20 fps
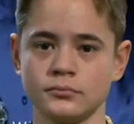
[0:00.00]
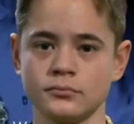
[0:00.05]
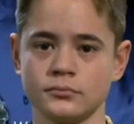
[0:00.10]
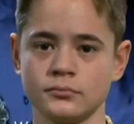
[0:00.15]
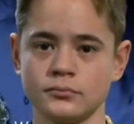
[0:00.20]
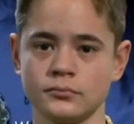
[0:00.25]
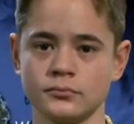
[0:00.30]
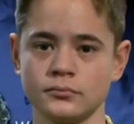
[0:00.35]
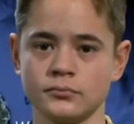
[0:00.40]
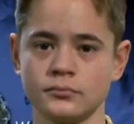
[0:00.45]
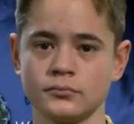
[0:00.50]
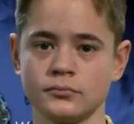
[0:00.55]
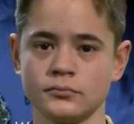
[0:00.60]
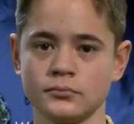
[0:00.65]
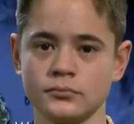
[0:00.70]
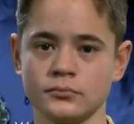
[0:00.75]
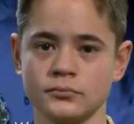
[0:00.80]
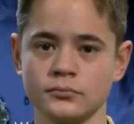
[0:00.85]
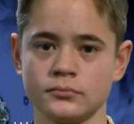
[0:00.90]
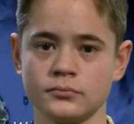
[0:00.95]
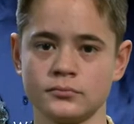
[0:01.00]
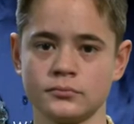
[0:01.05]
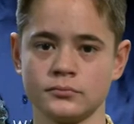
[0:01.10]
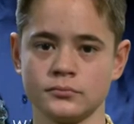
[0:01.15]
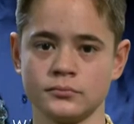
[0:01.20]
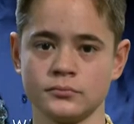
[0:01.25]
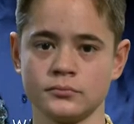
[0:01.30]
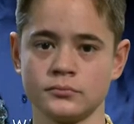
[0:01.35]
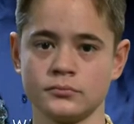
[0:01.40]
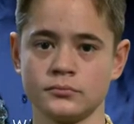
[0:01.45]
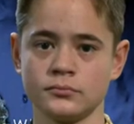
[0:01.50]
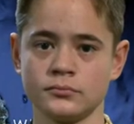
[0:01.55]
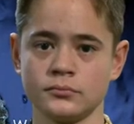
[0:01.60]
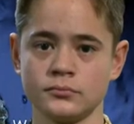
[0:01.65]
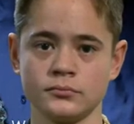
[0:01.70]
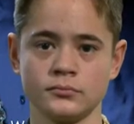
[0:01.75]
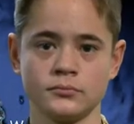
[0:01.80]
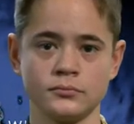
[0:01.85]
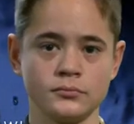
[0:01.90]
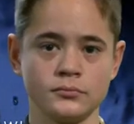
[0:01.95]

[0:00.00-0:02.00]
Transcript: (not speaking)